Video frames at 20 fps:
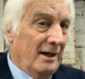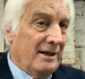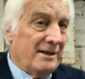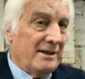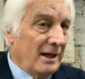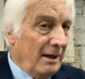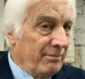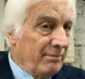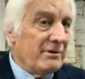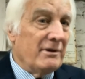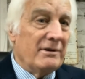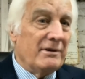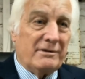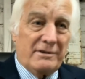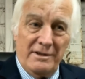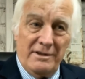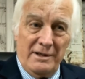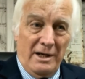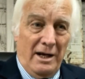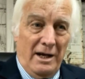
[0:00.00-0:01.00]
It's an
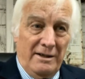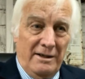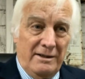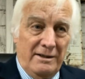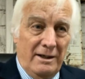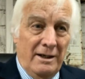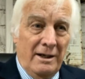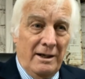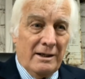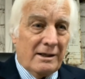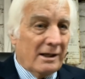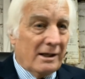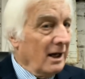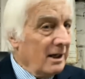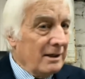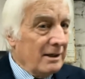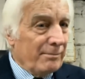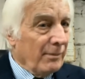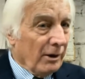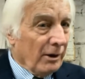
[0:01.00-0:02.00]
absolute disaster.
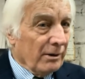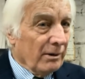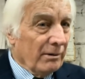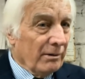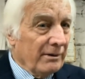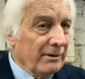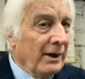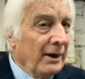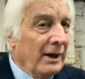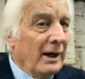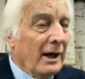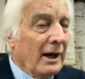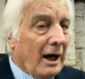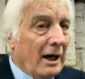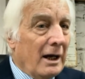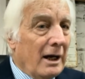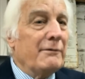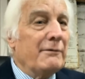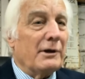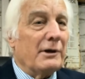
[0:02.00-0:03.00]
These models
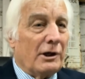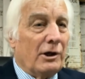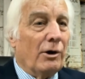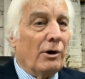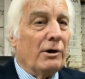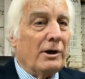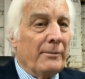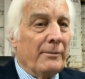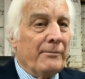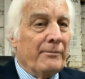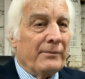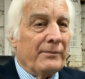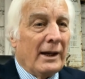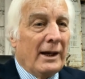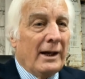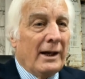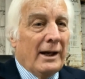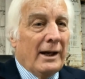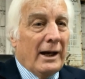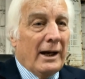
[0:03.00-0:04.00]
overcook,
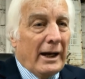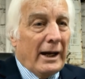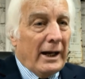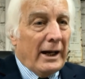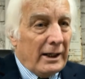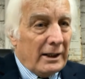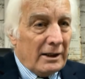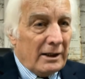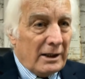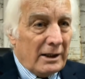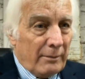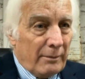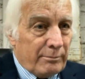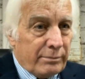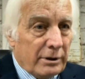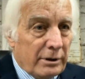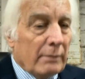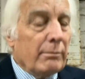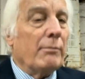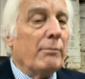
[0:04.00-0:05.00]
and
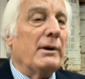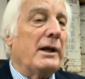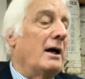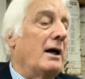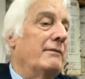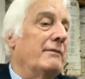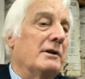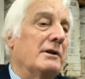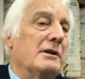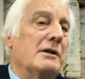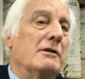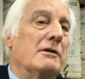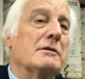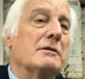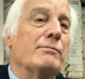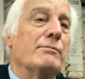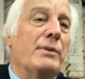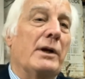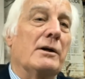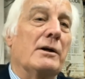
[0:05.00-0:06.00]
they probably
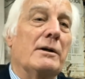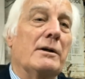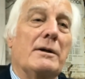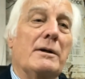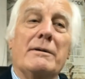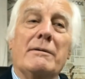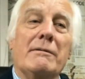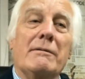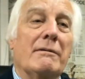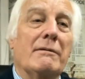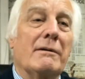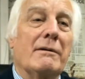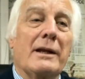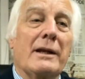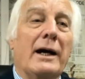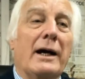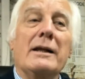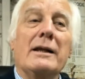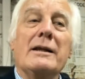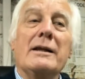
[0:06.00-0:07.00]
overcook because
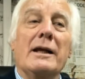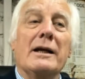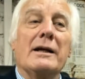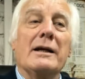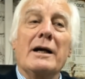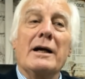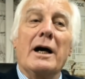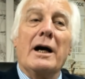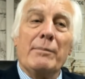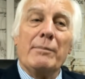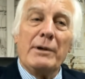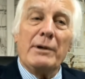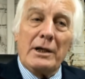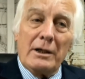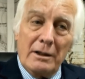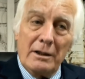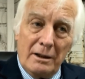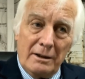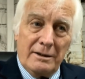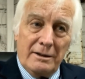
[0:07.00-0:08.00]
they think carbon
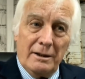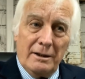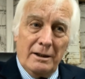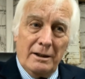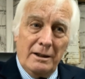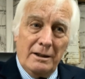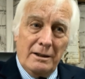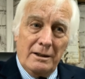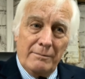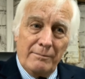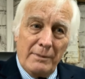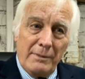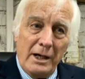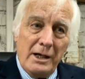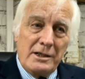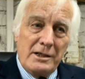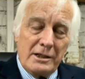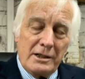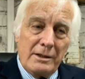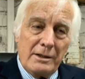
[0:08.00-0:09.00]
dioxide is a
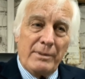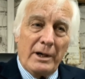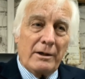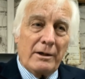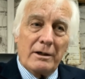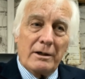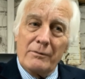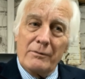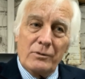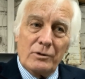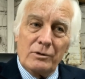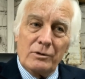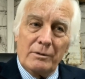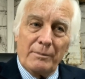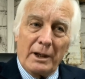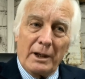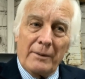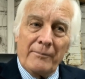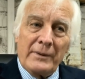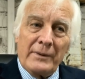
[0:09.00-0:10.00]
major component of
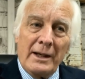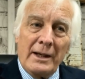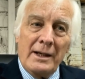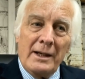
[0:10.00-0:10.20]
warming.